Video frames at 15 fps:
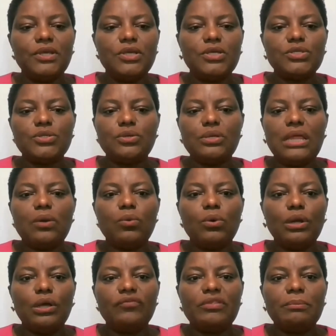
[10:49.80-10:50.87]
So like
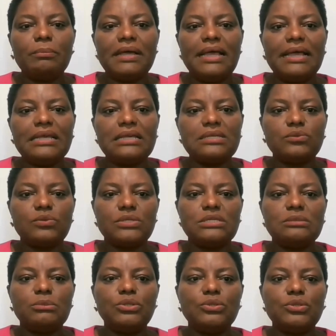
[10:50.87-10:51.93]
one of the banks was
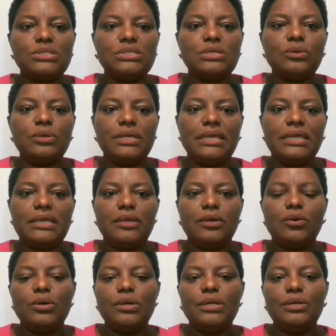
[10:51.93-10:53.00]
able to say, okay,
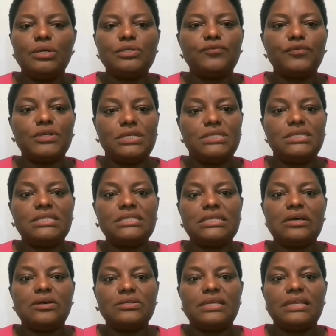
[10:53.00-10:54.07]
you're owing us
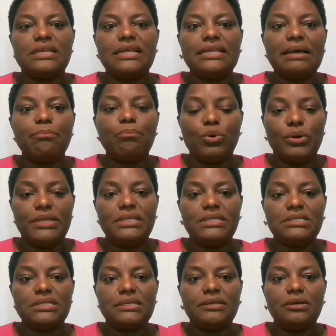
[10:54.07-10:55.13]
46,000 at that
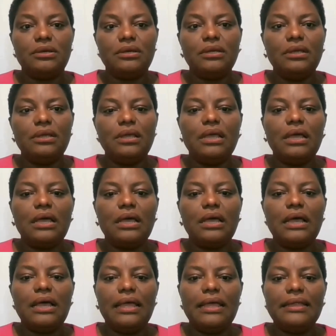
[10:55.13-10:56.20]
point.
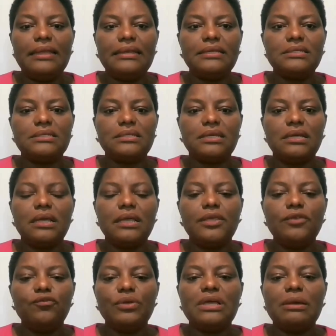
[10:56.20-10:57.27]
And
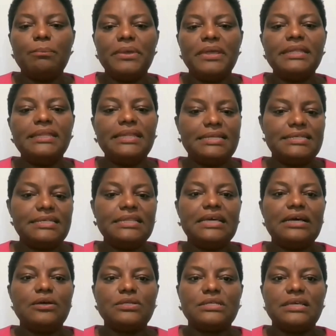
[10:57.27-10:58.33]
if you can pay
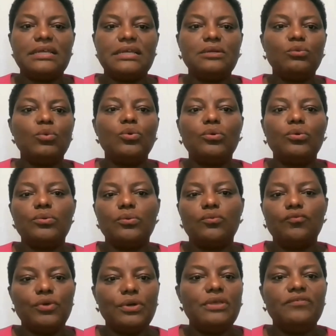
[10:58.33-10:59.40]
13,000, we'll
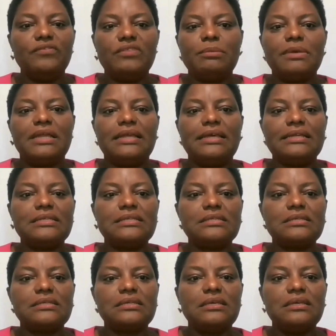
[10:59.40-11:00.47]
forgive the balance.
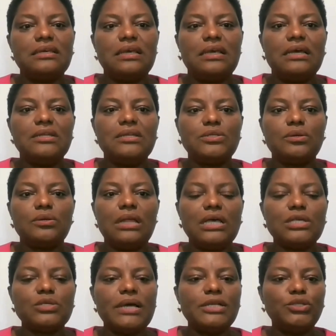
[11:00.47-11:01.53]
And so
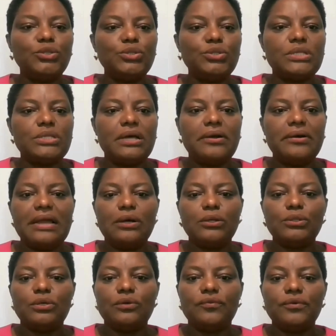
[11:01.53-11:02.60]
that's choose that
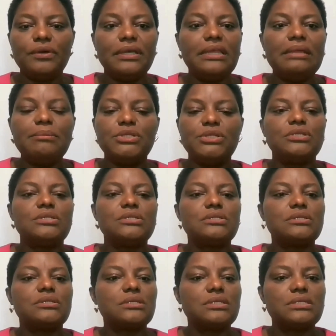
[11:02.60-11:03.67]
route of, okay, let me
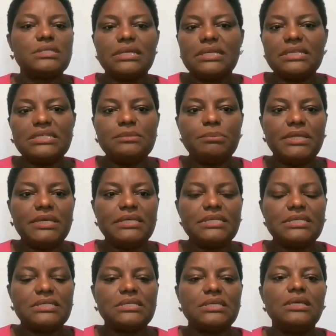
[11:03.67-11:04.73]
just sell this
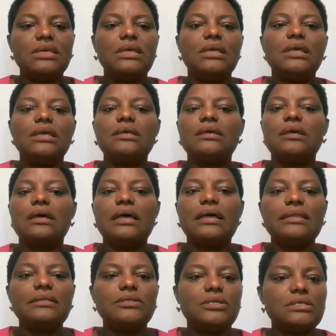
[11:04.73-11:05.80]
place
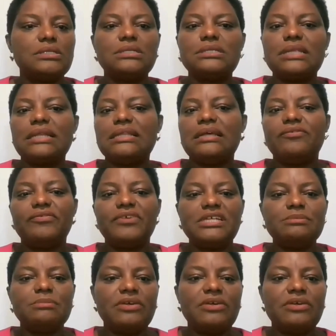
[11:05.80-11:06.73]
and just start afresh.